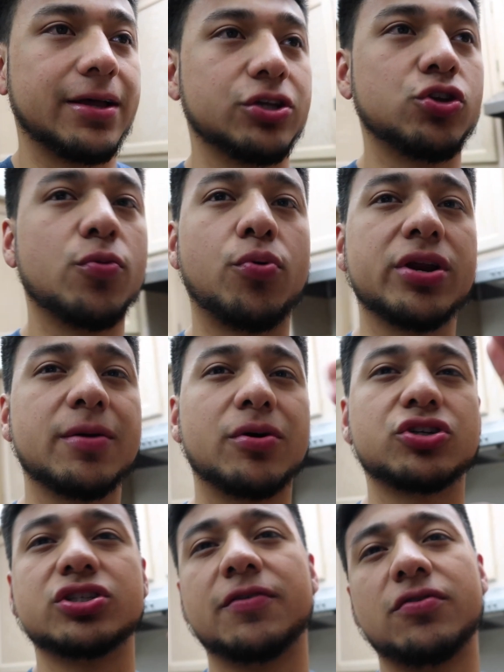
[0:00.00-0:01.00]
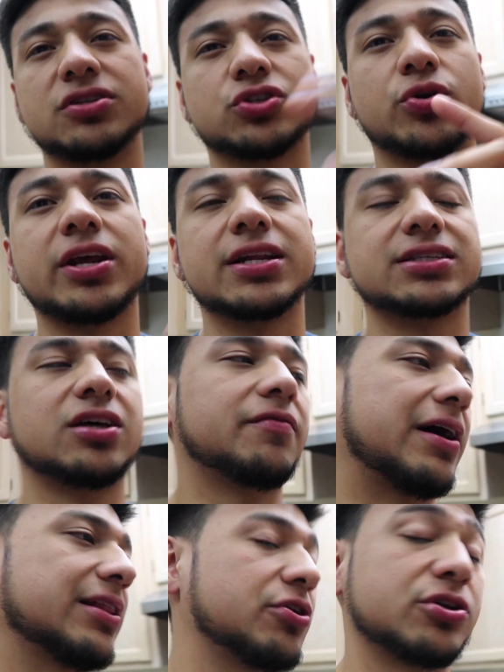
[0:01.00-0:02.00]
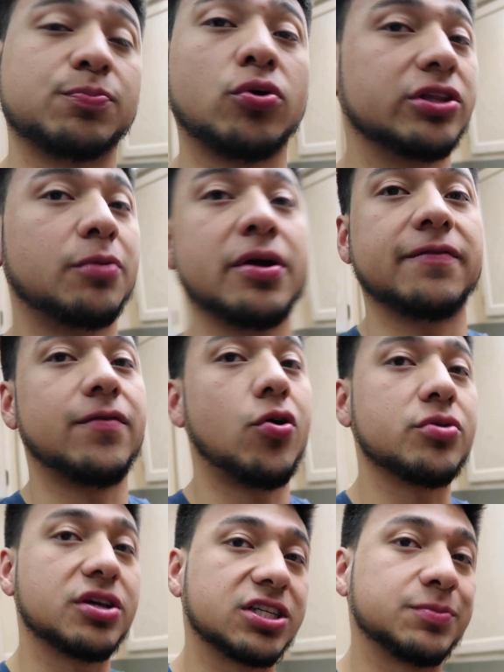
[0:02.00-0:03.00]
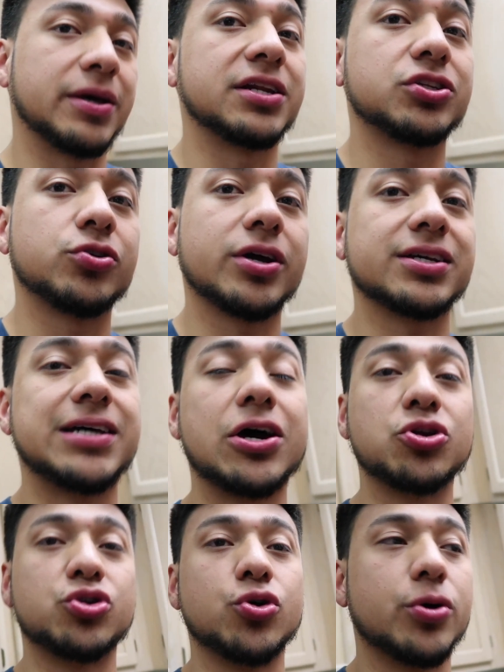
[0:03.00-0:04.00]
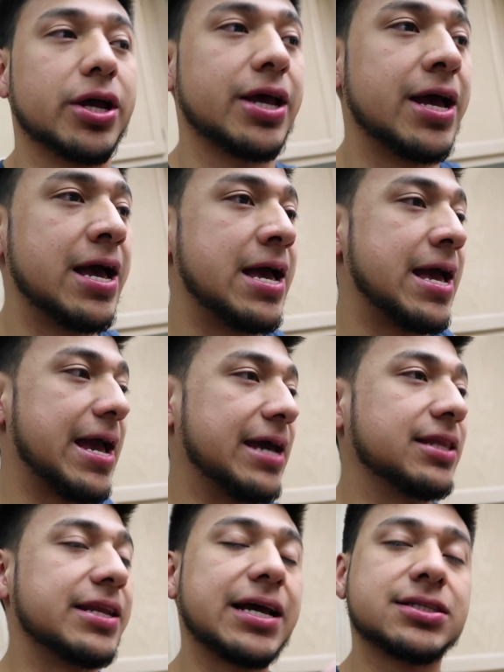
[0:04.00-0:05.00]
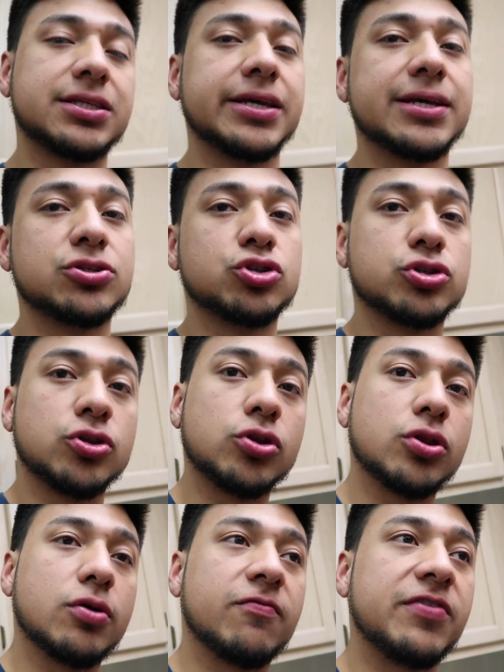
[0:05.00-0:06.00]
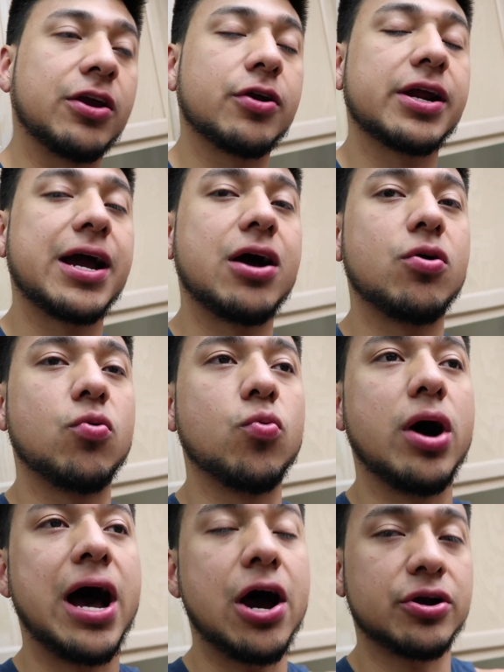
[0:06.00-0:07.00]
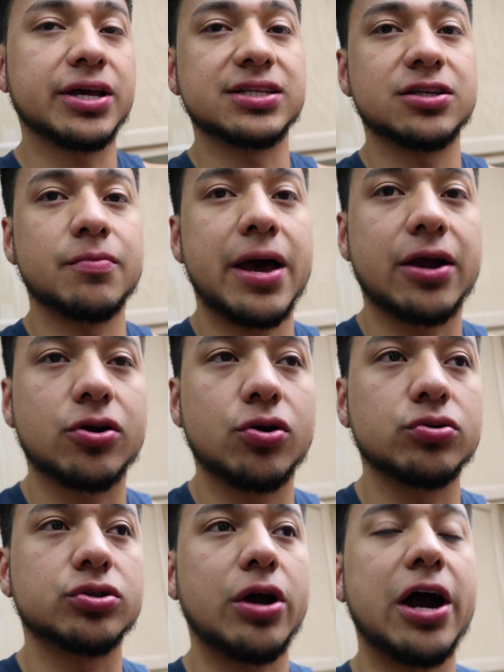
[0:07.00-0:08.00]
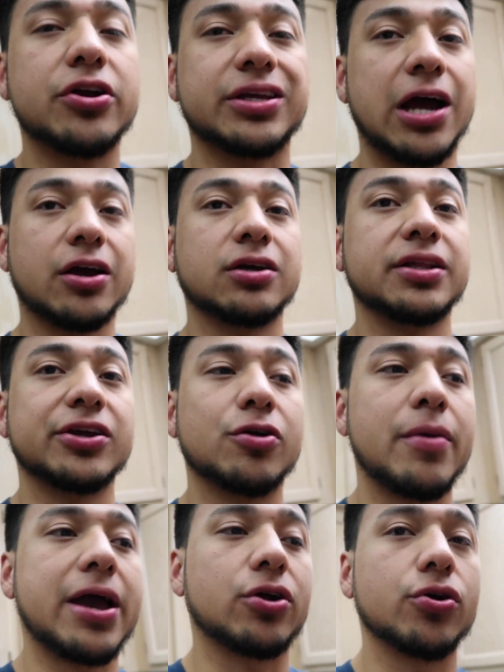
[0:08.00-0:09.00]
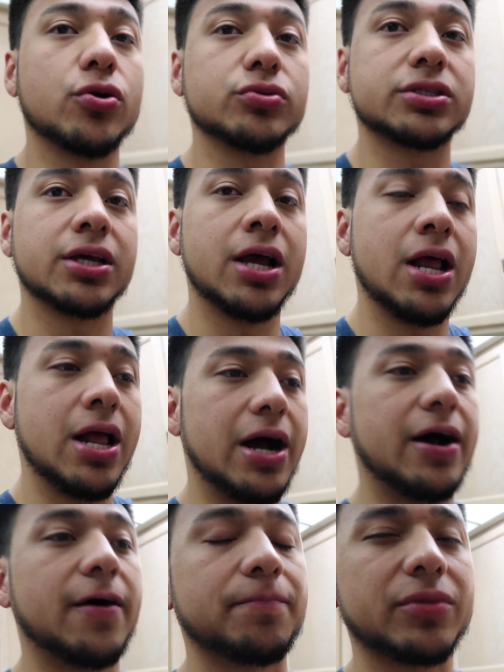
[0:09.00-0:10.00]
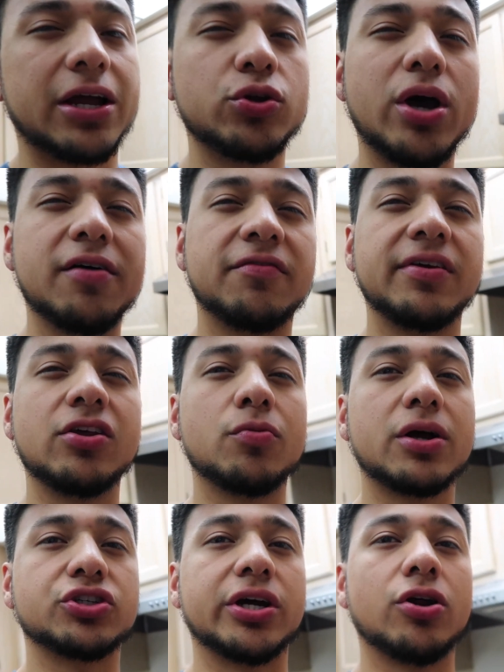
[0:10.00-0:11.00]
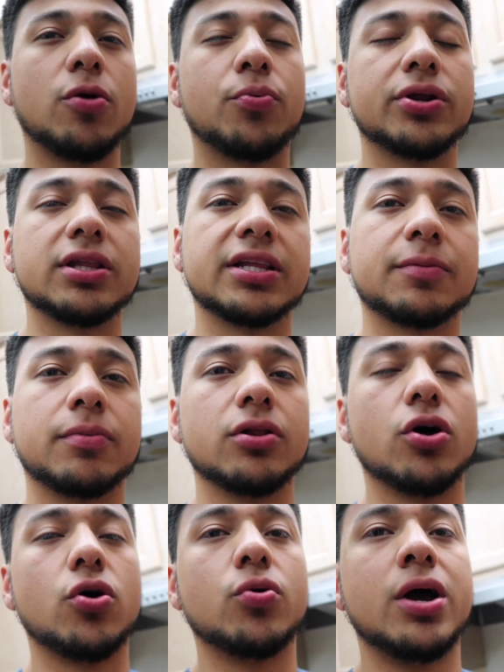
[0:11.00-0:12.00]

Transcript: you know, putting a bunch of stuff on the screen and stuff. I literally pulled out my phone and explained it to you guys how to do it. And the next thing is just figuring out how to get some macros, or how to calculate your macros. I do have a video on my channel, I'll put it in the link below,